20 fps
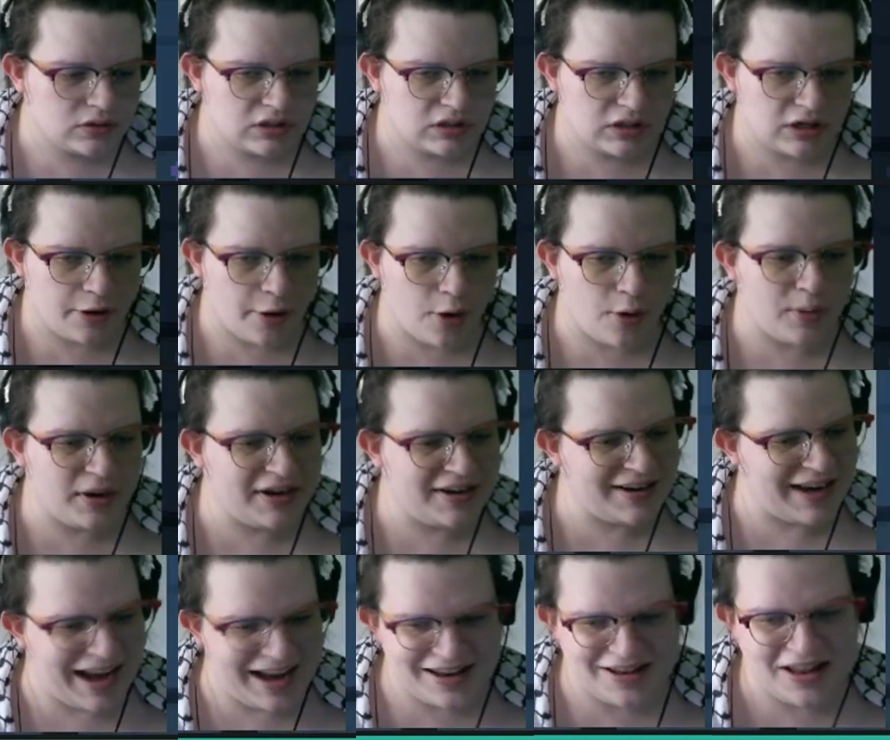Oh,
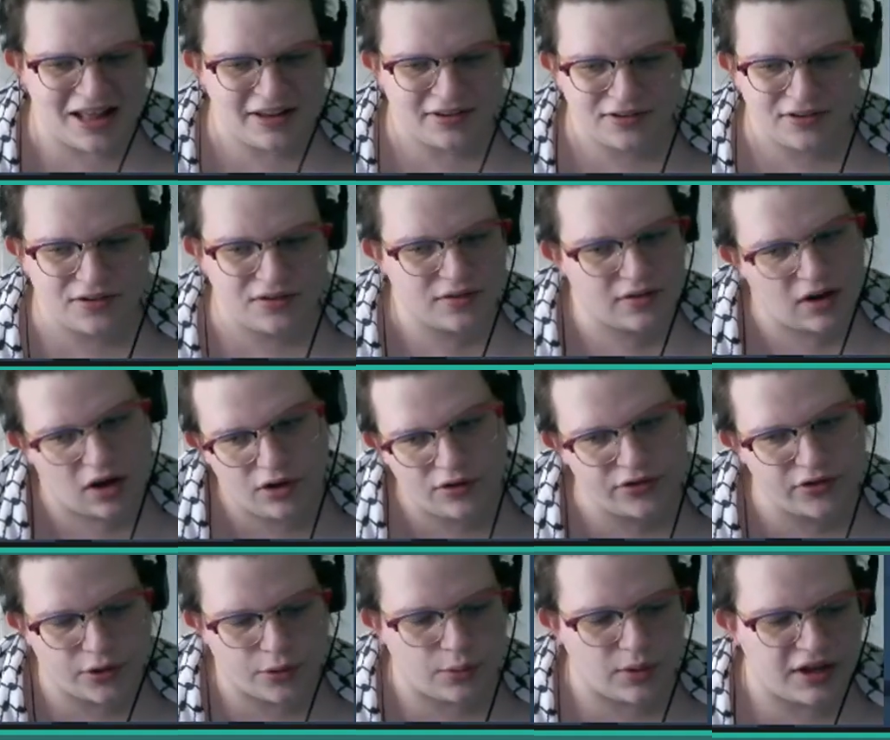and this
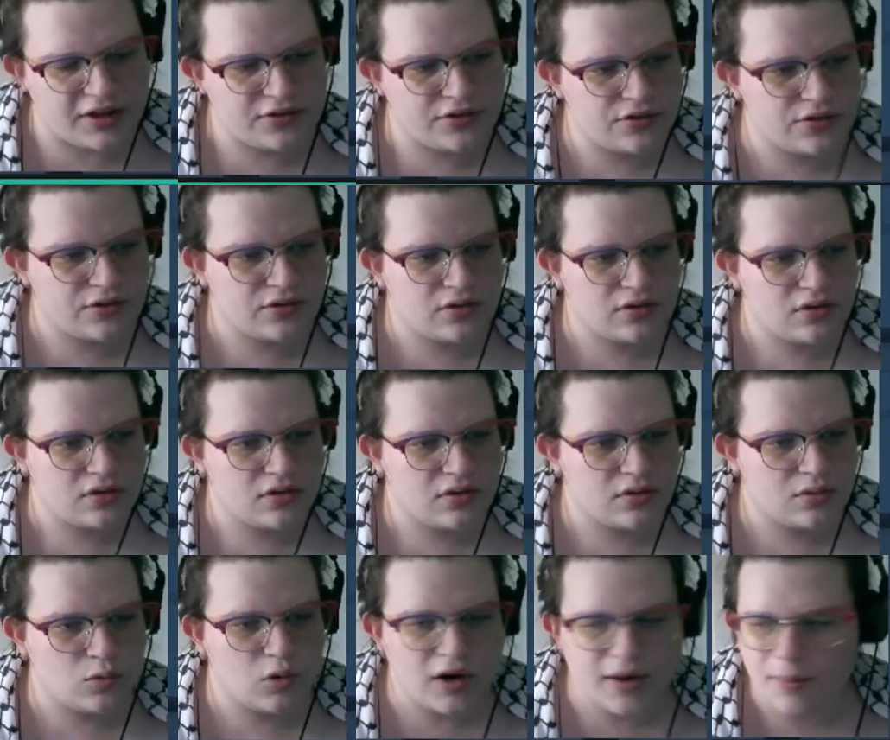also was.
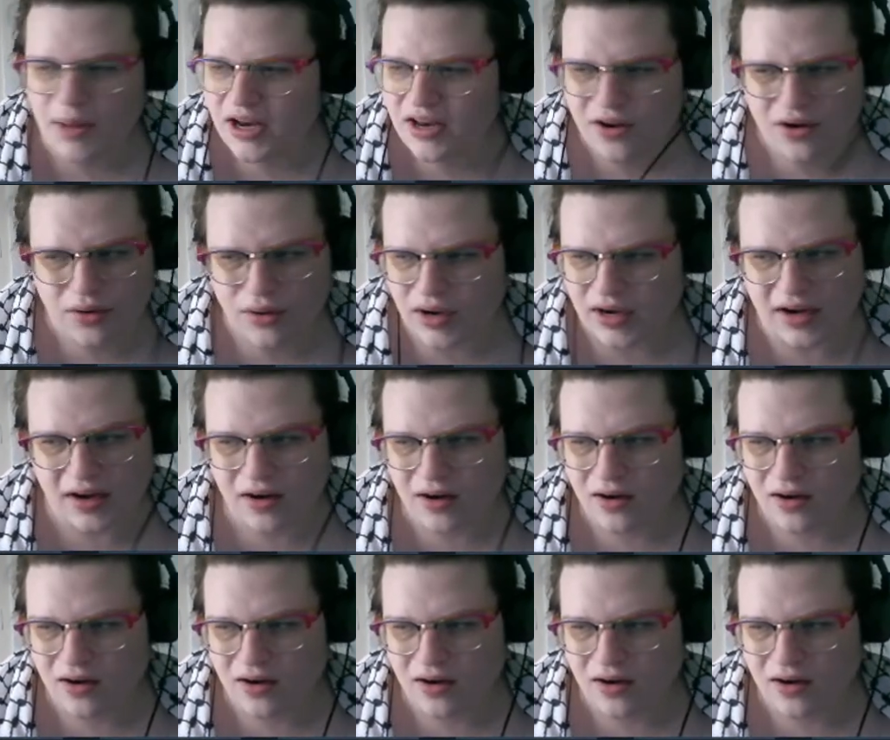What am I doing?